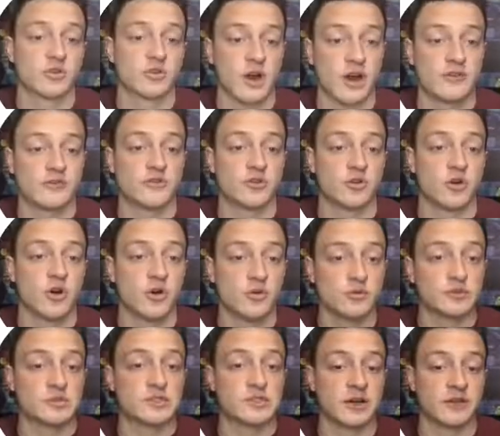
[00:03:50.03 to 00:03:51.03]
craft your
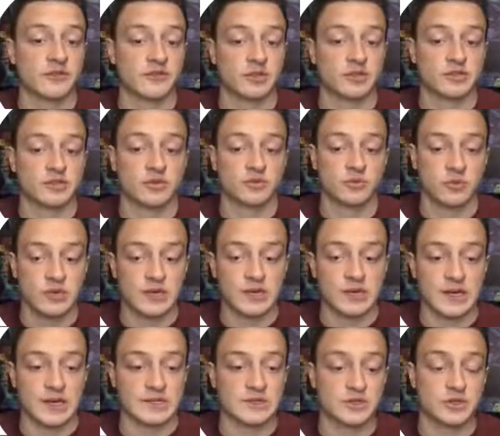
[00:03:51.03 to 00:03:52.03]
own stuff, because you'll
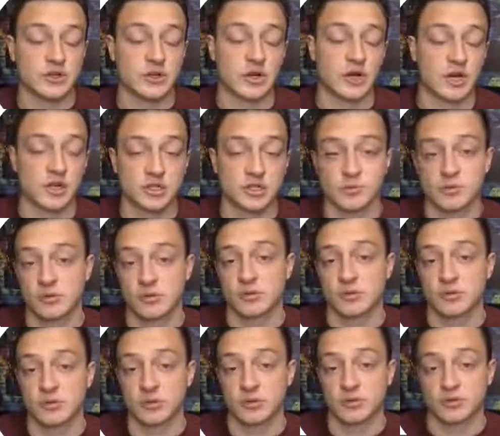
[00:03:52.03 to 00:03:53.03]
realize you get 100%
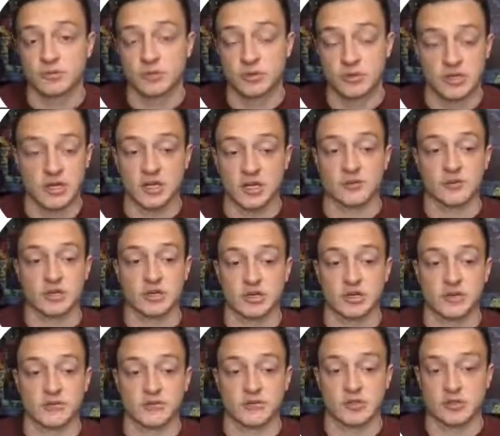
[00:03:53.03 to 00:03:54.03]

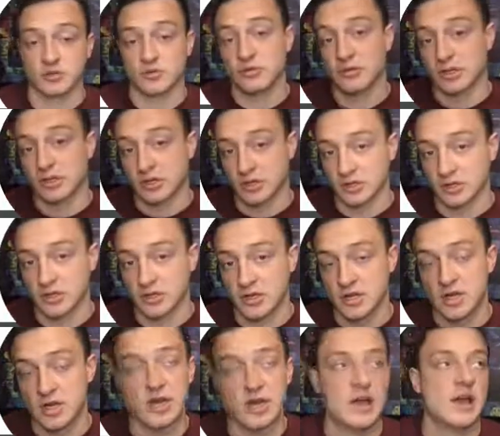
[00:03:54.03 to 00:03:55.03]
commission if it's your own thing.
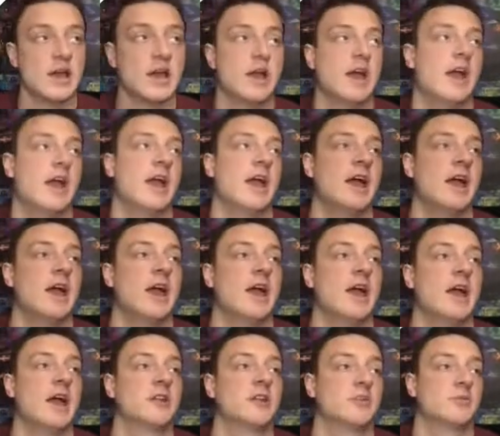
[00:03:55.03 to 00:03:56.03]

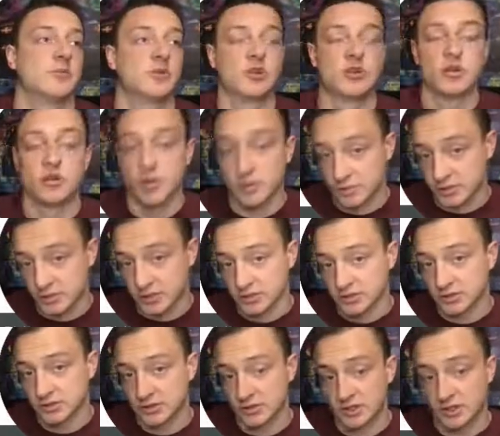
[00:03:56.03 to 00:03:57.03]
And you can put your own
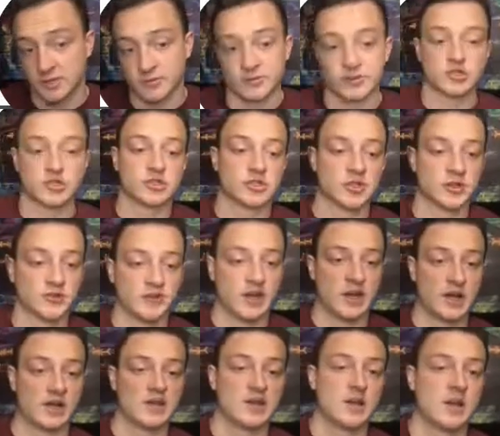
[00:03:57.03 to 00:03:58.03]
upsells, get commissions off
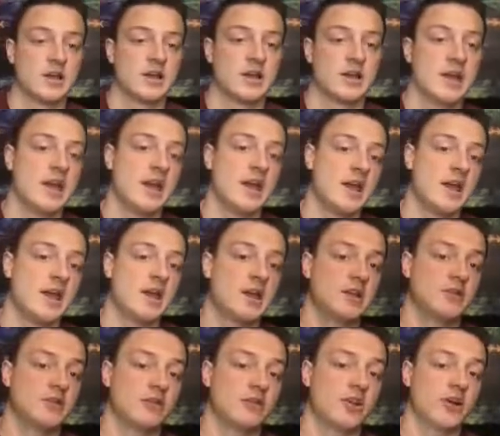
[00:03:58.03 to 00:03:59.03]
that.
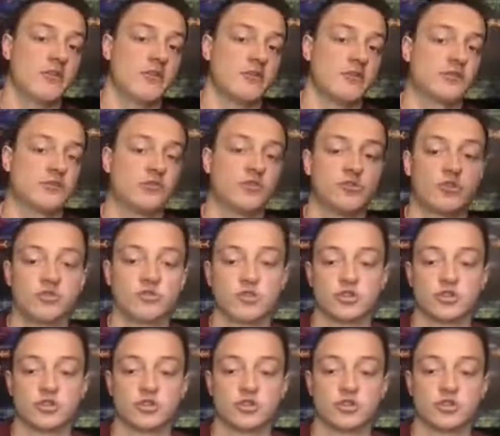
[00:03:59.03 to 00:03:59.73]
And you have full